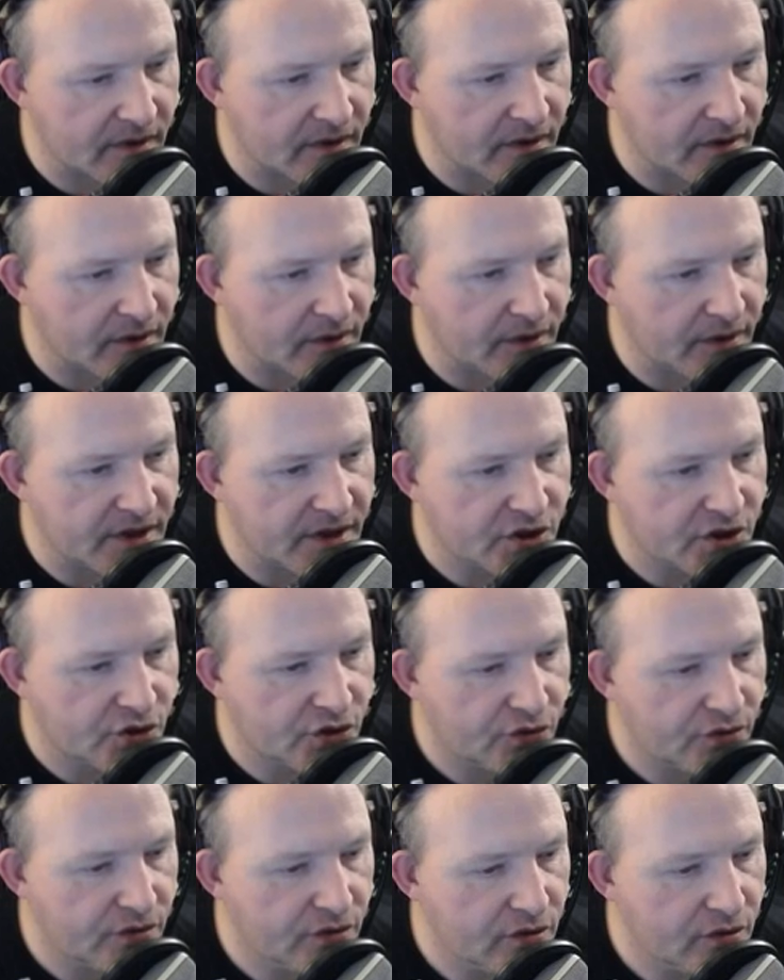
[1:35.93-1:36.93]
This
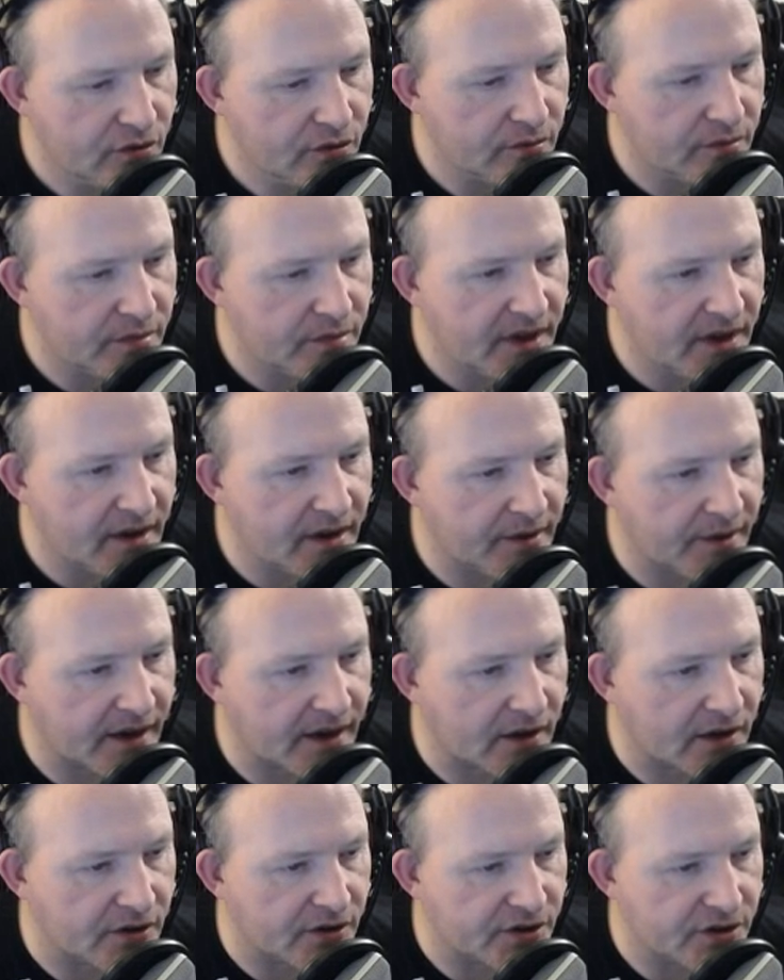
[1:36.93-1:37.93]
crew, yeah,
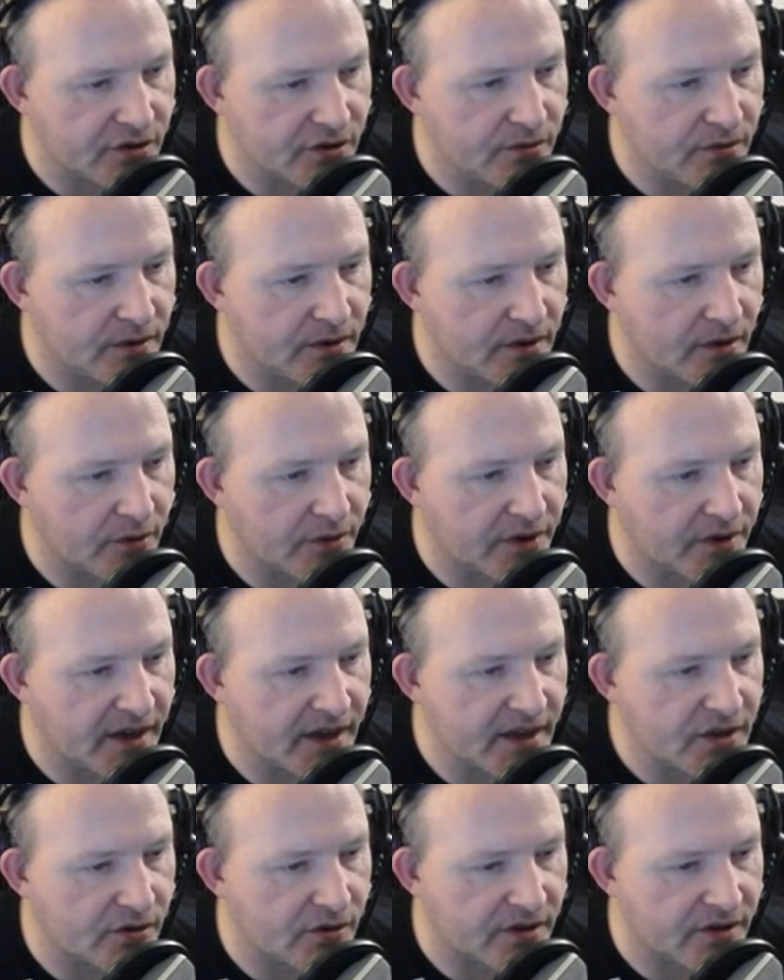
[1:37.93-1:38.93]
that'll do. Okay,
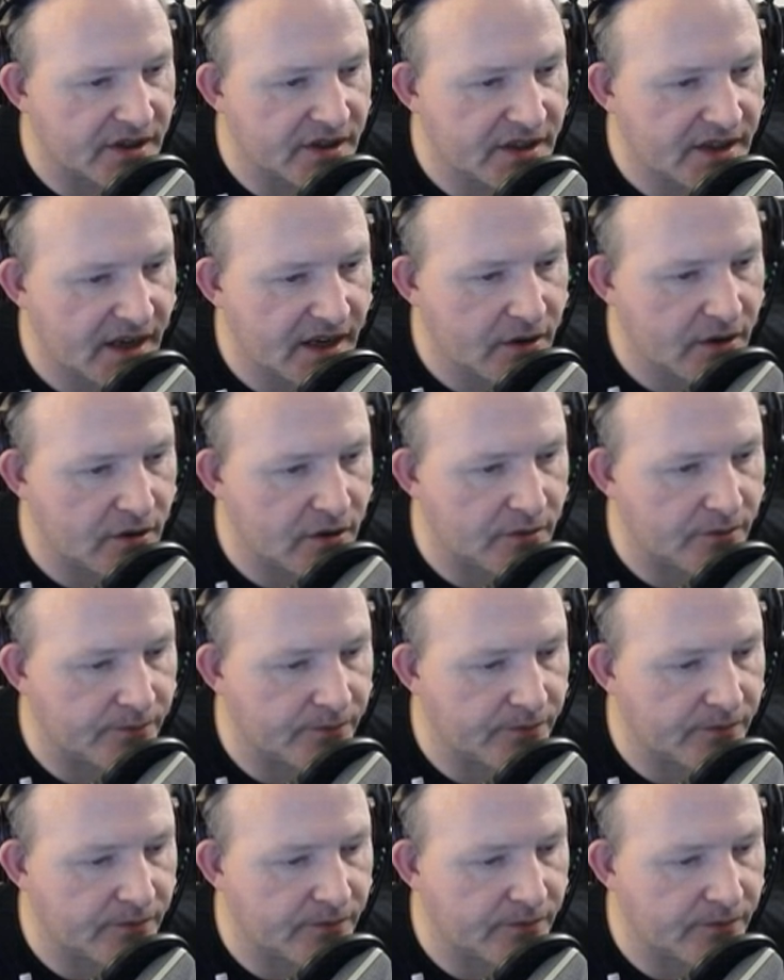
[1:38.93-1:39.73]
so I'm going to send them